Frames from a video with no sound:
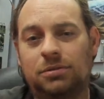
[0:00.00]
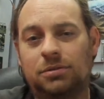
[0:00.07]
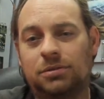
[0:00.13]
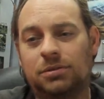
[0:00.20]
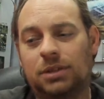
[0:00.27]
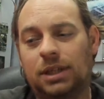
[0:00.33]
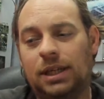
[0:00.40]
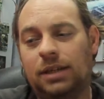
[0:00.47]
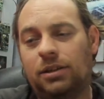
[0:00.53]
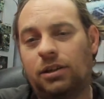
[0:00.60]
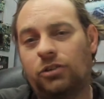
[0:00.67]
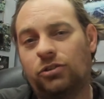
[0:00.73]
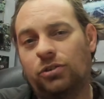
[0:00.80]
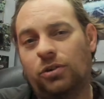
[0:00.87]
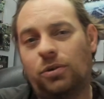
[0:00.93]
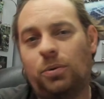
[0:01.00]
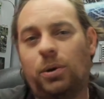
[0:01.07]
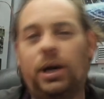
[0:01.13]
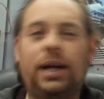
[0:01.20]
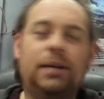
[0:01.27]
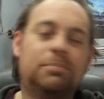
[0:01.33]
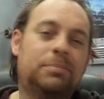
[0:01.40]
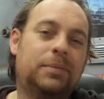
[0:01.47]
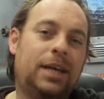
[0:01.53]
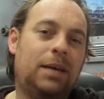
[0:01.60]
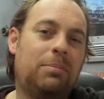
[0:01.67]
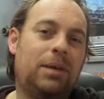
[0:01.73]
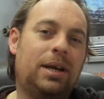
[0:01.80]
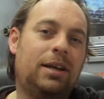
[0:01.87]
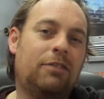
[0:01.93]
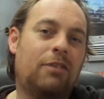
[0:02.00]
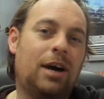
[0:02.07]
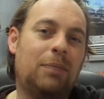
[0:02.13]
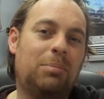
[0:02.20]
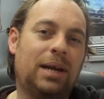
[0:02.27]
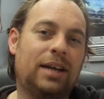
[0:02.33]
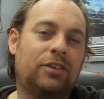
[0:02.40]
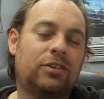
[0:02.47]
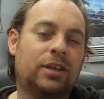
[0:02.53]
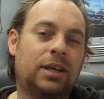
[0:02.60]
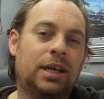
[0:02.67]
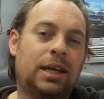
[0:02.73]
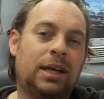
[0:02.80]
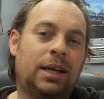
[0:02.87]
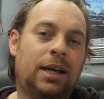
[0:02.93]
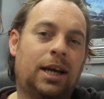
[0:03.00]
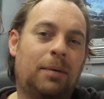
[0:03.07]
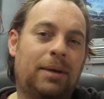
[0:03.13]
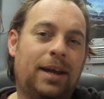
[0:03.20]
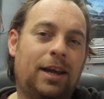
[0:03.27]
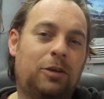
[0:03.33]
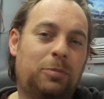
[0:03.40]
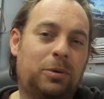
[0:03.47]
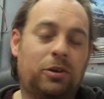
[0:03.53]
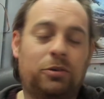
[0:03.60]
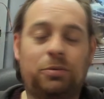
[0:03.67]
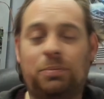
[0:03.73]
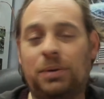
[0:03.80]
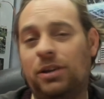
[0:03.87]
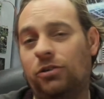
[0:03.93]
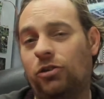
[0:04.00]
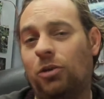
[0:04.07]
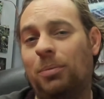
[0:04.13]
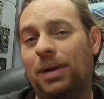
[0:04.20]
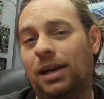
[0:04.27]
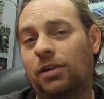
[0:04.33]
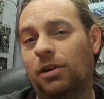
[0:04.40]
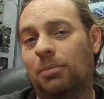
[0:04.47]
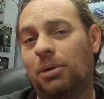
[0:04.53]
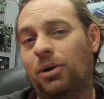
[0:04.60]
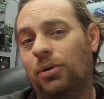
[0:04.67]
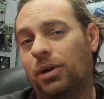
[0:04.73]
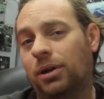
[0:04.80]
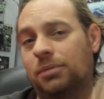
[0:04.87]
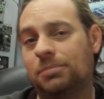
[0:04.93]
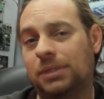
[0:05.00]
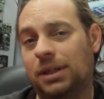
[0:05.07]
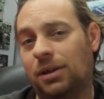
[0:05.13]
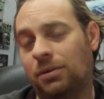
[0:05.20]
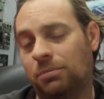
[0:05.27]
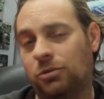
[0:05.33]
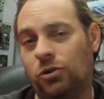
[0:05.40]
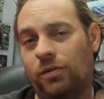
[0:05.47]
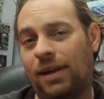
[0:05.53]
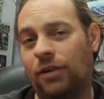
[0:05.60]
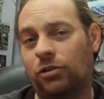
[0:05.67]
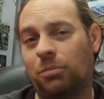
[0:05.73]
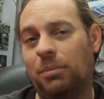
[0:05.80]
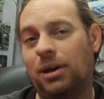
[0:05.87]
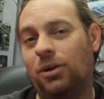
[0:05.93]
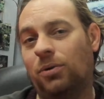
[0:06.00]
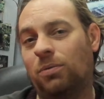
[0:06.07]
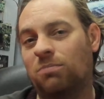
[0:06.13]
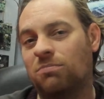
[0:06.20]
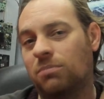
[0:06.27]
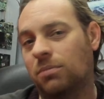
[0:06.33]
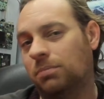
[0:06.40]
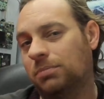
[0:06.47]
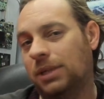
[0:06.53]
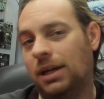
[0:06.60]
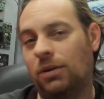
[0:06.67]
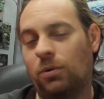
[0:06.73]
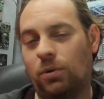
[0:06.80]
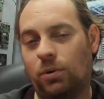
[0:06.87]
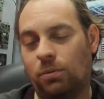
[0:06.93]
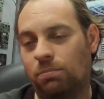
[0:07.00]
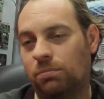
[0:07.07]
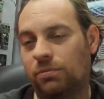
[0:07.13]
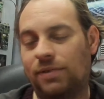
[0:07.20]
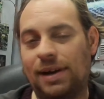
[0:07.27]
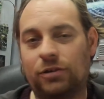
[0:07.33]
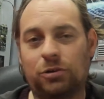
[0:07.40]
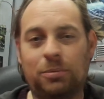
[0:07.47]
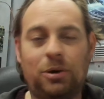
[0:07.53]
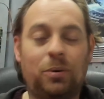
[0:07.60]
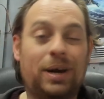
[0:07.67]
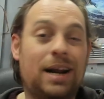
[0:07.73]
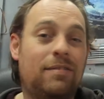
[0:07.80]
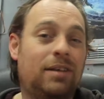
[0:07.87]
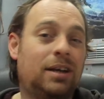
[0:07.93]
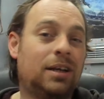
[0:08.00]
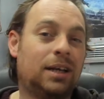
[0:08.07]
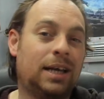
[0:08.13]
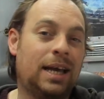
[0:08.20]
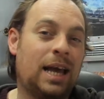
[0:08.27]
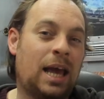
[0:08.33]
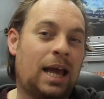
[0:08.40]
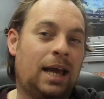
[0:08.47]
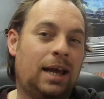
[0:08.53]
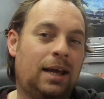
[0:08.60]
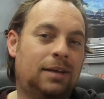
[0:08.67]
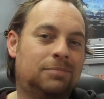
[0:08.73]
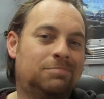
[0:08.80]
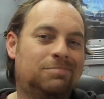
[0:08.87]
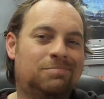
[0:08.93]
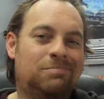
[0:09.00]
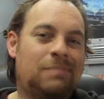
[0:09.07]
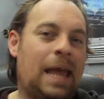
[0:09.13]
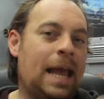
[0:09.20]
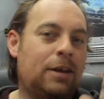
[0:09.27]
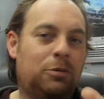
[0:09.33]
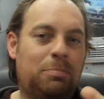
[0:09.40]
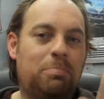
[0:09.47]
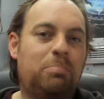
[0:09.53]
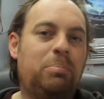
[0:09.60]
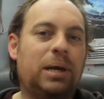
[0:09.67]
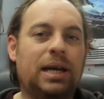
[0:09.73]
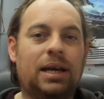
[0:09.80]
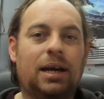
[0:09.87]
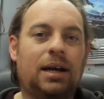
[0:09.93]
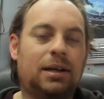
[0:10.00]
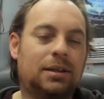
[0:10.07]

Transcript: and it doesn't quite keep it in the right place. I guess because when you're zooming in on the moon at 2000mm or 1000mm, whatever, it's bigger.